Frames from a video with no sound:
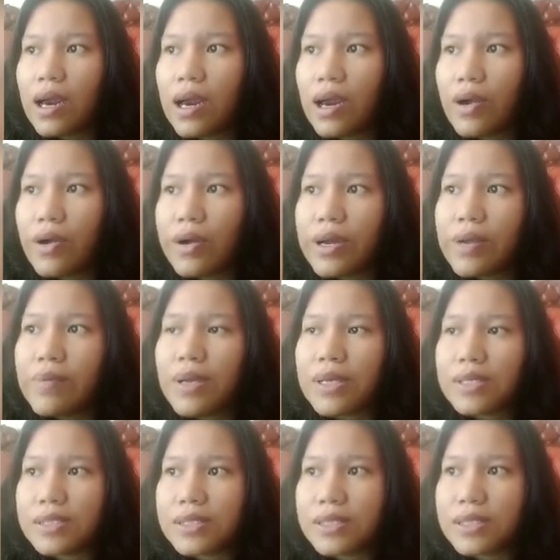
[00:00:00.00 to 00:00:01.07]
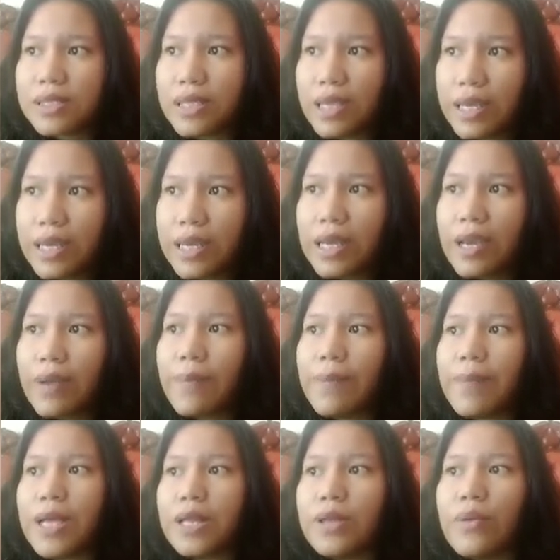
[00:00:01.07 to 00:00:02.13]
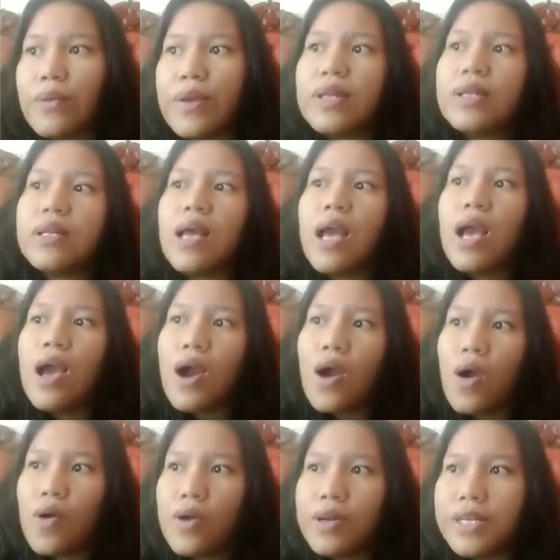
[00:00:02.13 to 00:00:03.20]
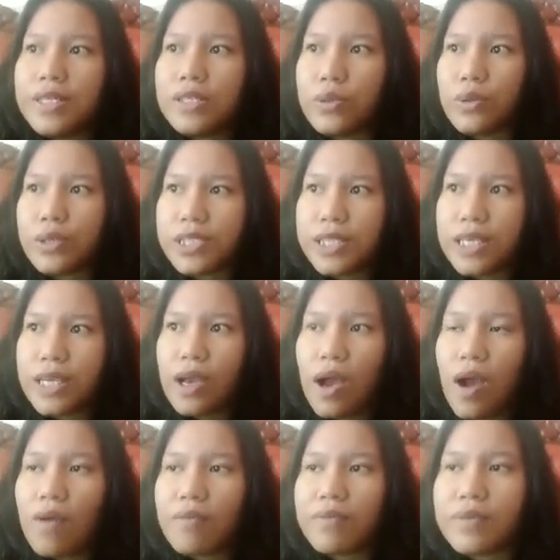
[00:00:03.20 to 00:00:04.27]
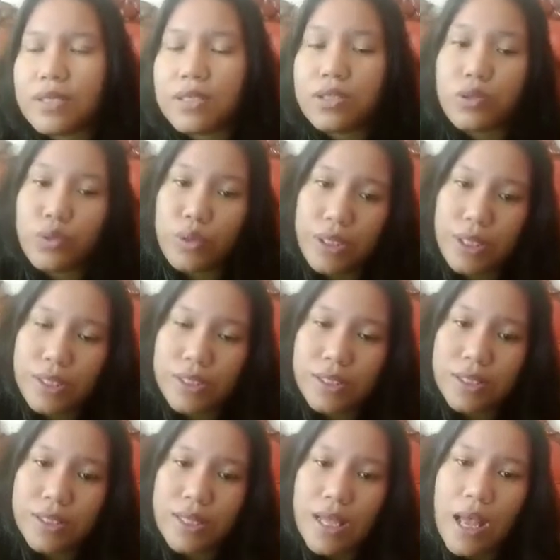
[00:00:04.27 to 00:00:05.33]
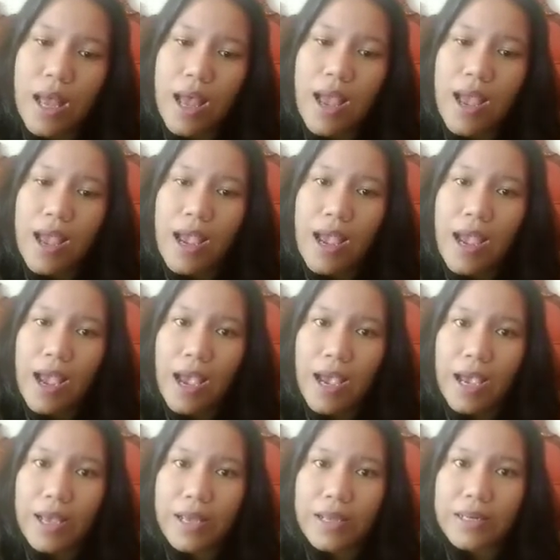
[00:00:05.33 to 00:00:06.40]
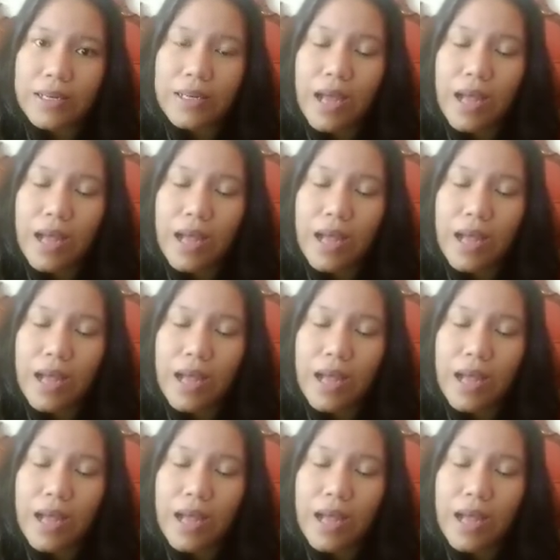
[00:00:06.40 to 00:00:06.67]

code mixing between code switching of the students. And